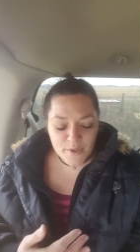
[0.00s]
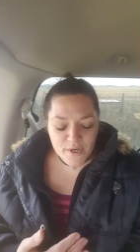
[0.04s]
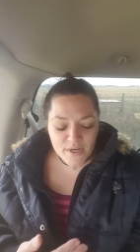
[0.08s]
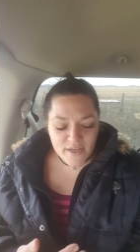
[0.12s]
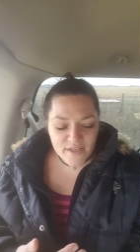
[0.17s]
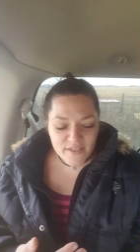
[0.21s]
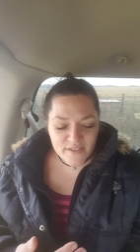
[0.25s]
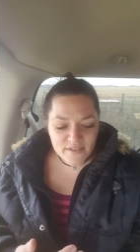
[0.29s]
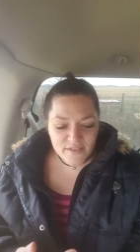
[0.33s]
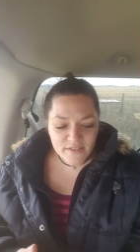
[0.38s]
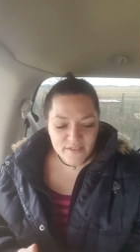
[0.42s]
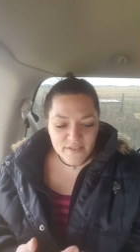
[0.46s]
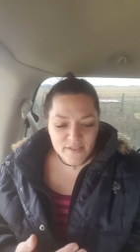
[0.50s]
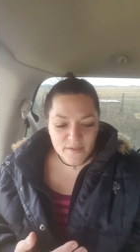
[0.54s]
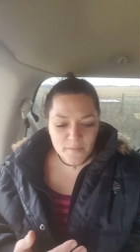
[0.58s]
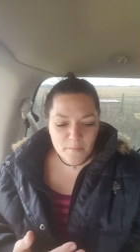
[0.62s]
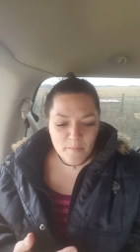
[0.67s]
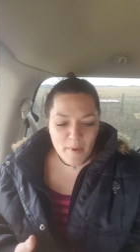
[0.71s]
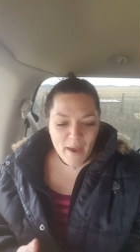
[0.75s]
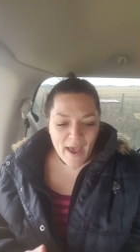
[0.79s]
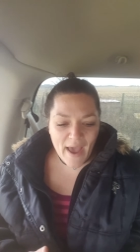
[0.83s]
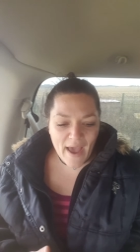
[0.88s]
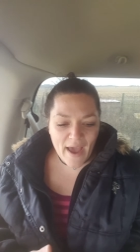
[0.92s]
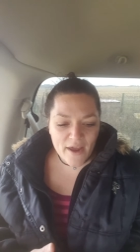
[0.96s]

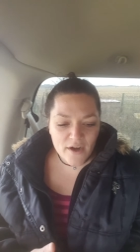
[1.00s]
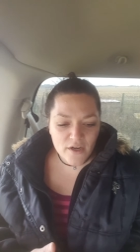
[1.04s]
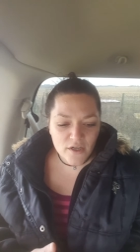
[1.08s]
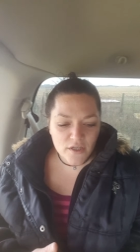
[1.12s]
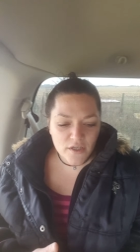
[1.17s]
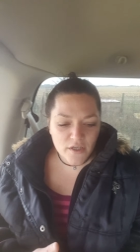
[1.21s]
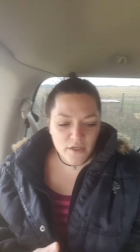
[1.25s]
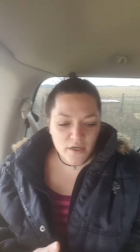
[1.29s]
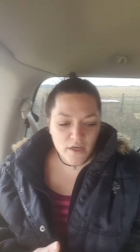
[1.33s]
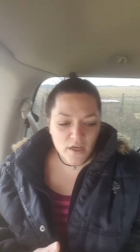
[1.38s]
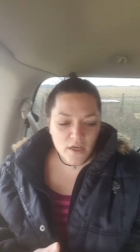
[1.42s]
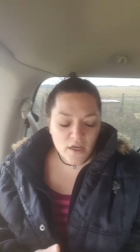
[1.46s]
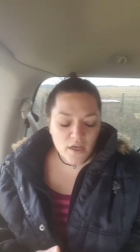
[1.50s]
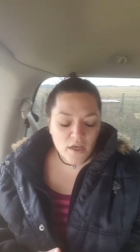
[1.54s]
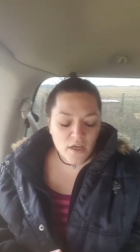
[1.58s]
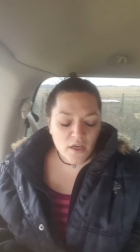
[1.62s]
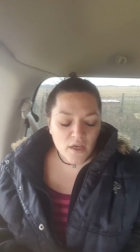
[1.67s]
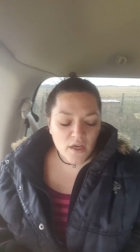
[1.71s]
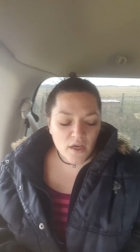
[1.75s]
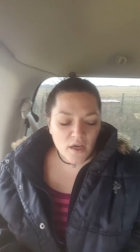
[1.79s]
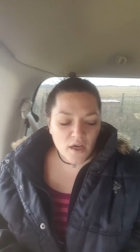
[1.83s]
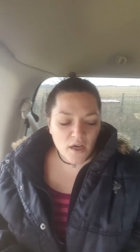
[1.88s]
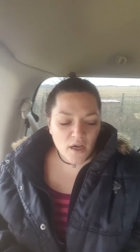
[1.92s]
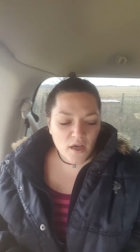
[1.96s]
consistent pattern.
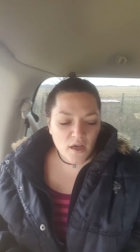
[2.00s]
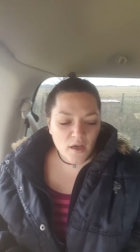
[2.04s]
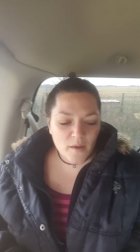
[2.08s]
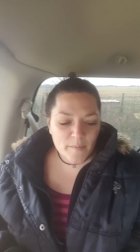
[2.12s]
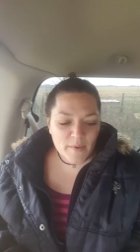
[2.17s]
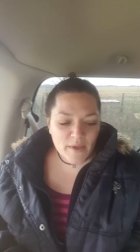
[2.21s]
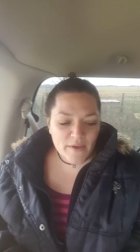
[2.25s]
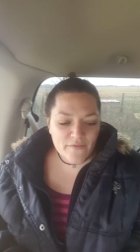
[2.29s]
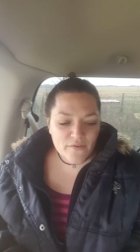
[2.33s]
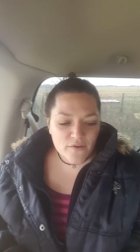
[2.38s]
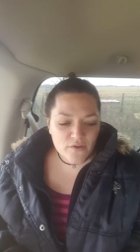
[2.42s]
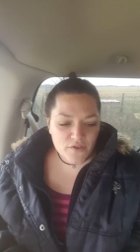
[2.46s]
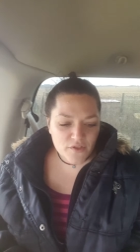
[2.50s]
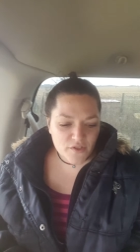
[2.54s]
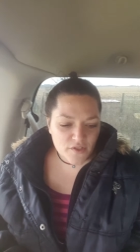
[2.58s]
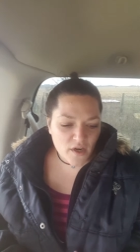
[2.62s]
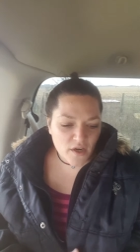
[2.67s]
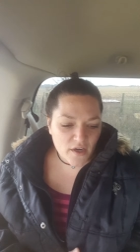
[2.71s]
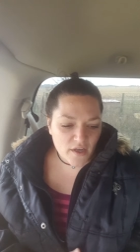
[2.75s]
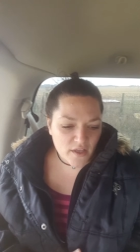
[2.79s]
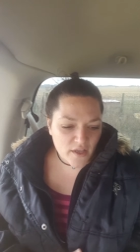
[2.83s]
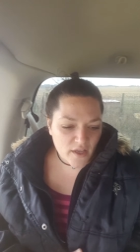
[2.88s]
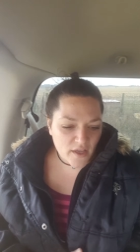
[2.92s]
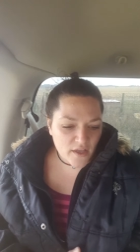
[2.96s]
If you're
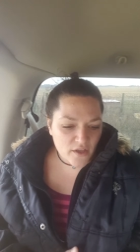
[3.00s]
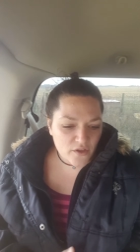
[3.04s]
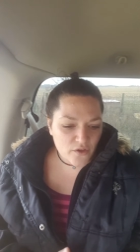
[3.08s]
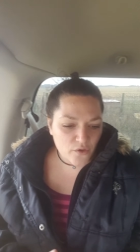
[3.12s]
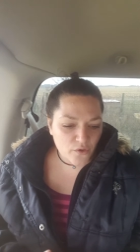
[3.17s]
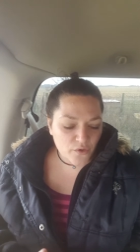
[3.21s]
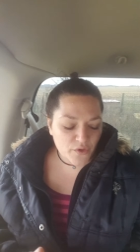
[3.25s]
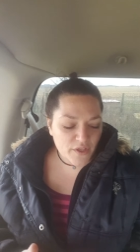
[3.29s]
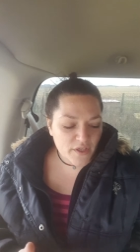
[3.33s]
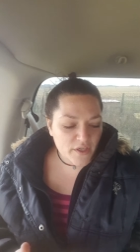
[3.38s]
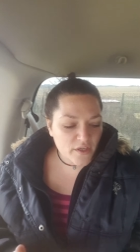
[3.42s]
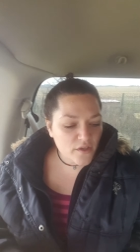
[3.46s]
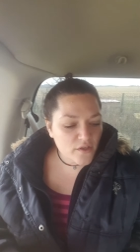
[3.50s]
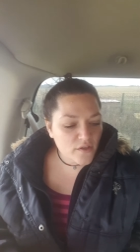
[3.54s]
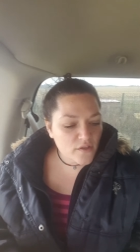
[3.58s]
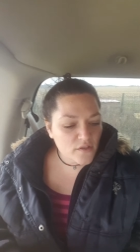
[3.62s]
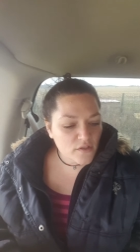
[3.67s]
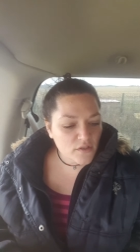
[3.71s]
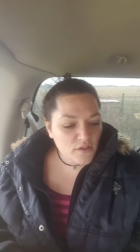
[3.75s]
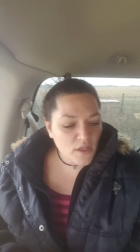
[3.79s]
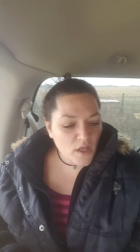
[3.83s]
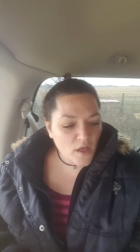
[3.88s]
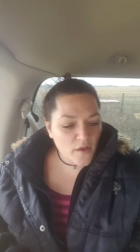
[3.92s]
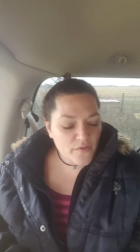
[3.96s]
studying, you'll hear
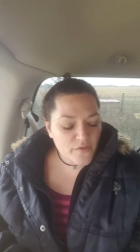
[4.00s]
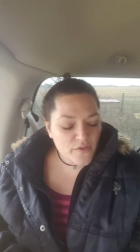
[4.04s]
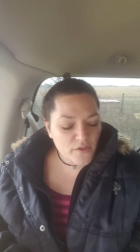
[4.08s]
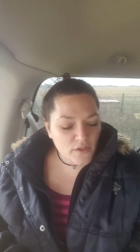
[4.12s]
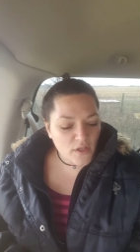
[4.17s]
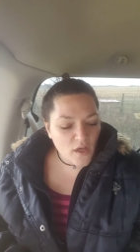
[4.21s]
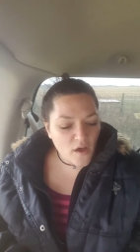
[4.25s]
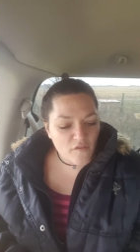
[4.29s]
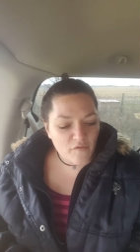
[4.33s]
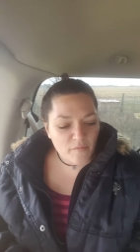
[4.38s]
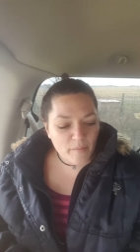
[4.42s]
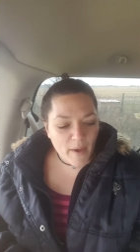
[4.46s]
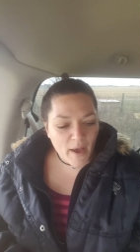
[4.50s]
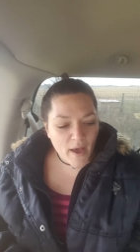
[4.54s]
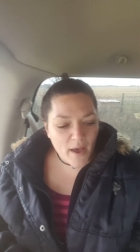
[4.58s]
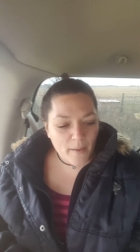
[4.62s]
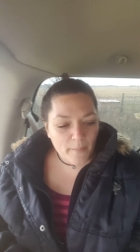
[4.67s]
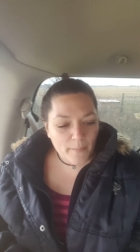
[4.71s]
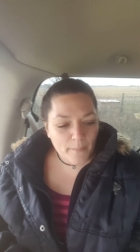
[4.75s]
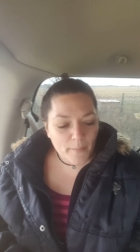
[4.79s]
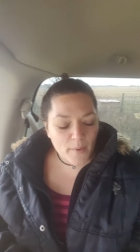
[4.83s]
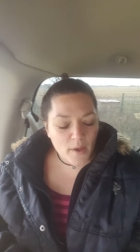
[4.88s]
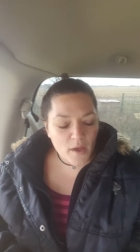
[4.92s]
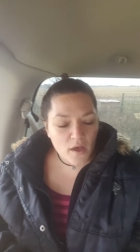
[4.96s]
the love
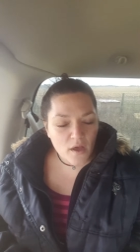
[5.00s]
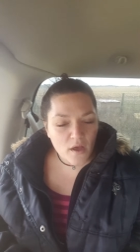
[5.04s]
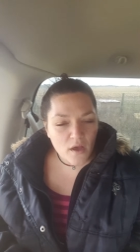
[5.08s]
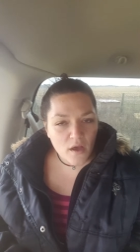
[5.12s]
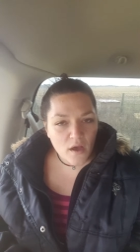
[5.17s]
bomb